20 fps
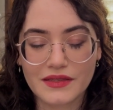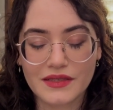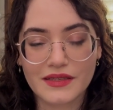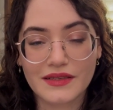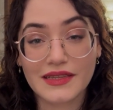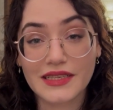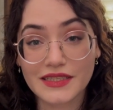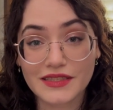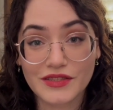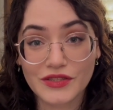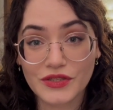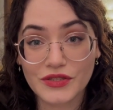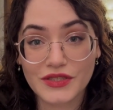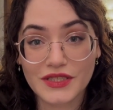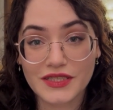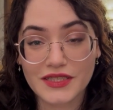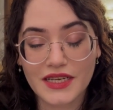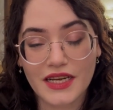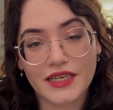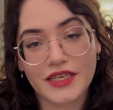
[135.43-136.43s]
Lister
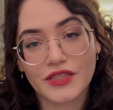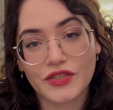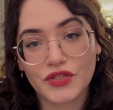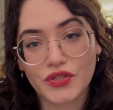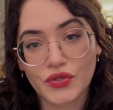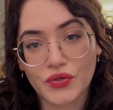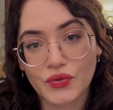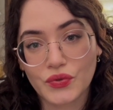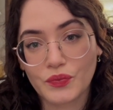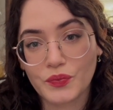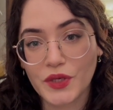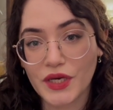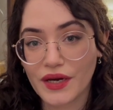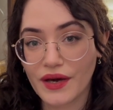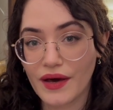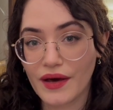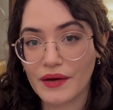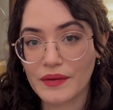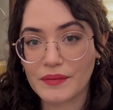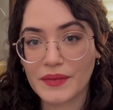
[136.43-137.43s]
decided to
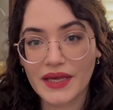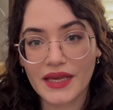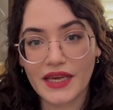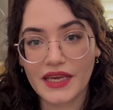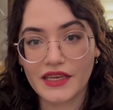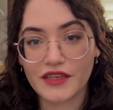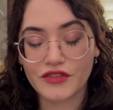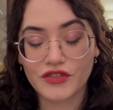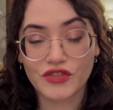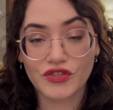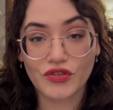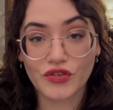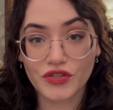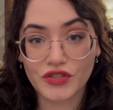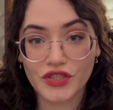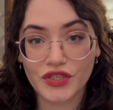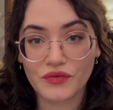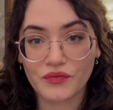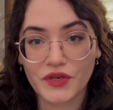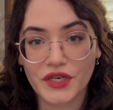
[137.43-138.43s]
become a
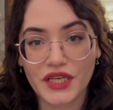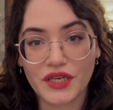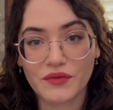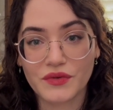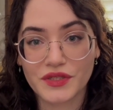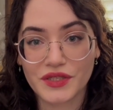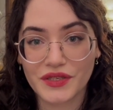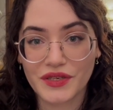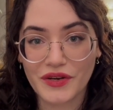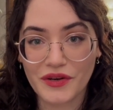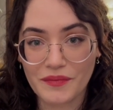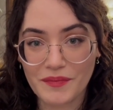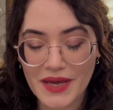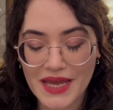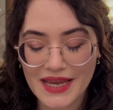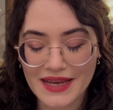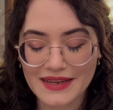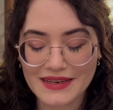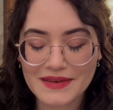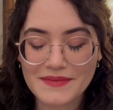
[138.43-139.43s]
surgeon when he was a young
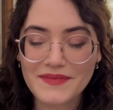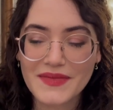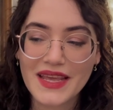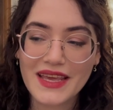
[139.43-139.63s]
man,